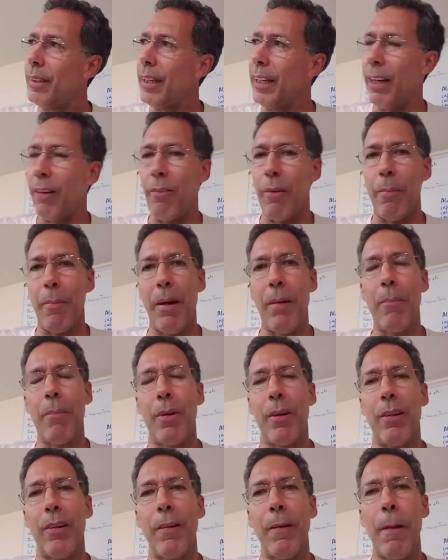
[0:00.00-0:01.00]
and I
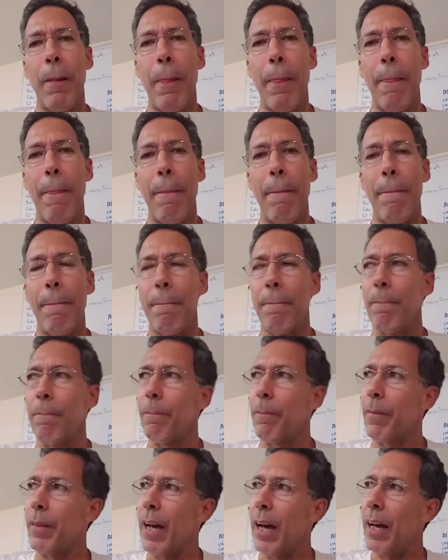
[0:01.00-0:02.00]
remember
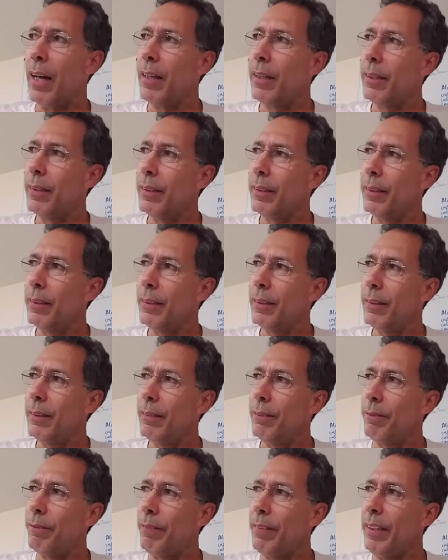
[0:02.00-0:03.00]
that
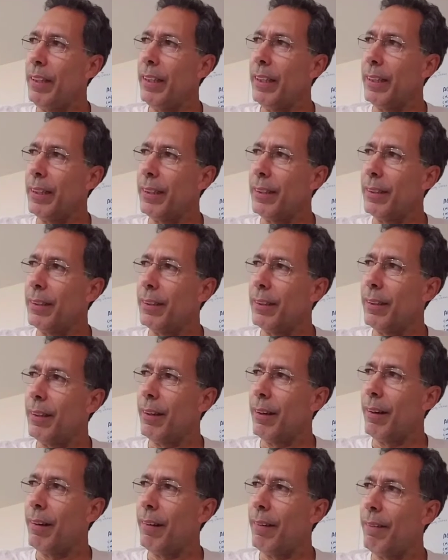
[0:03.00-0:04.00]
feeling
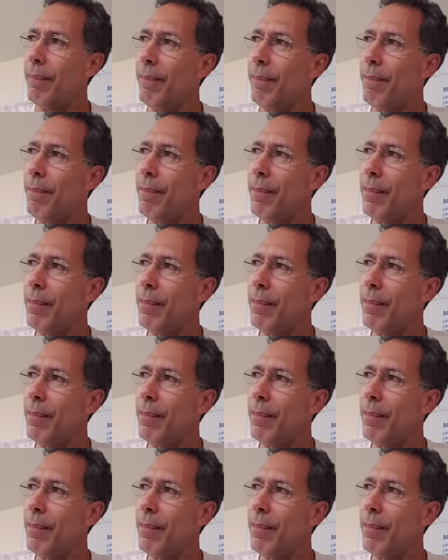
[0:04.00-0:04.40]
of